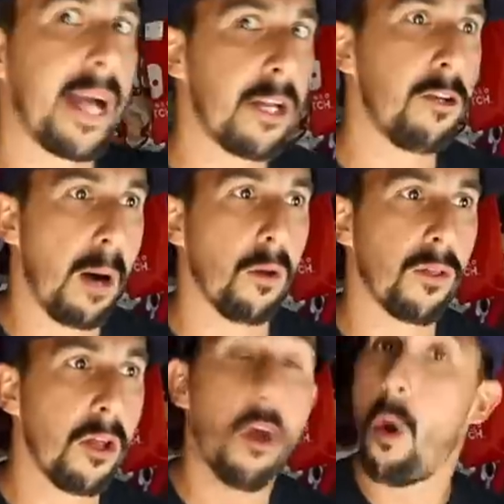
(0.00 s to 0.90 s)
kind of do
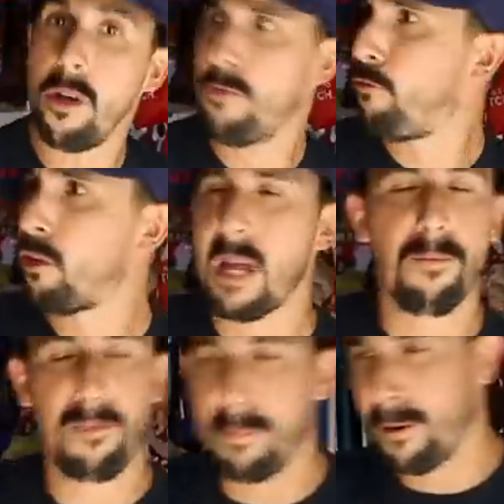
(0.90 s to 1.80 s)
both. Or you full-time
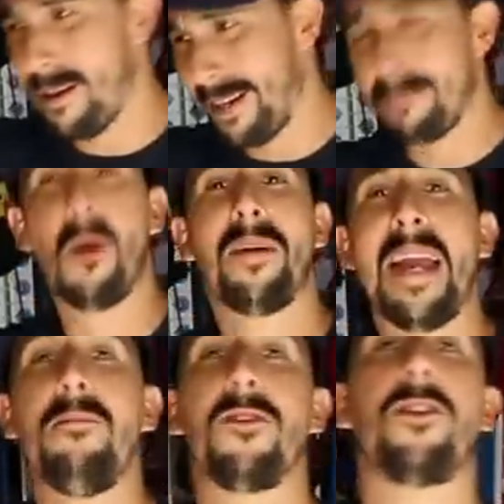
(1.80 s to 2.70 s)
flipper and you're like, bro, games are